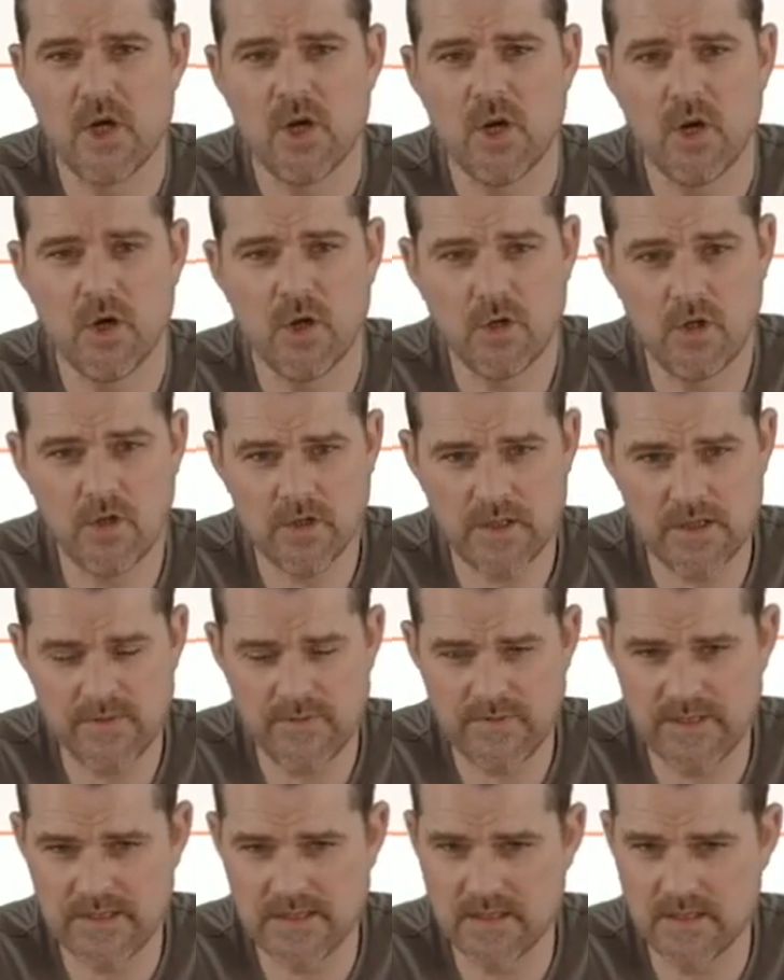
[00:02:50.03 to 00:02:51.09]
or if
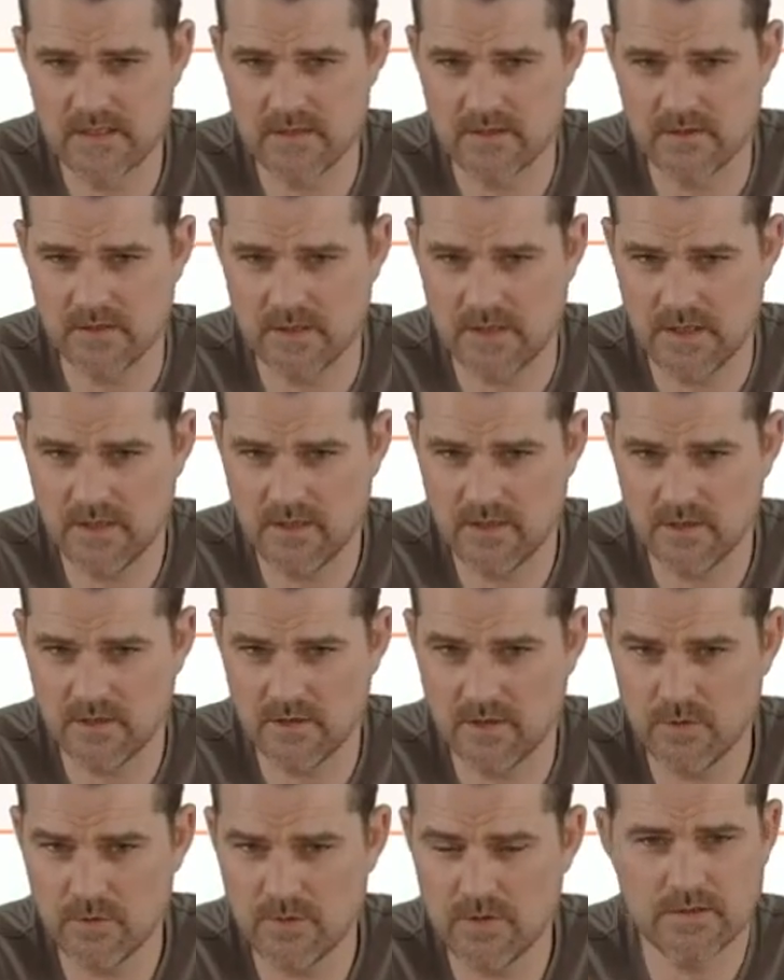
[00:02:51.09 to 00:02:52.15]
it is a header
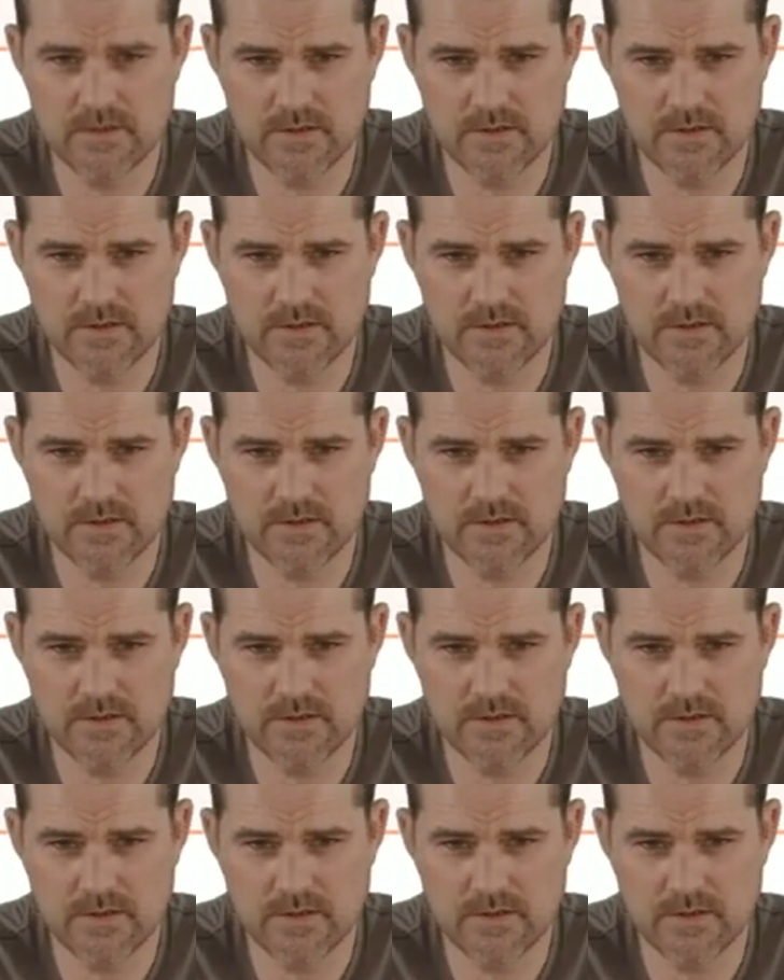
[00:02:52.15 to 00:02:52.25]
node,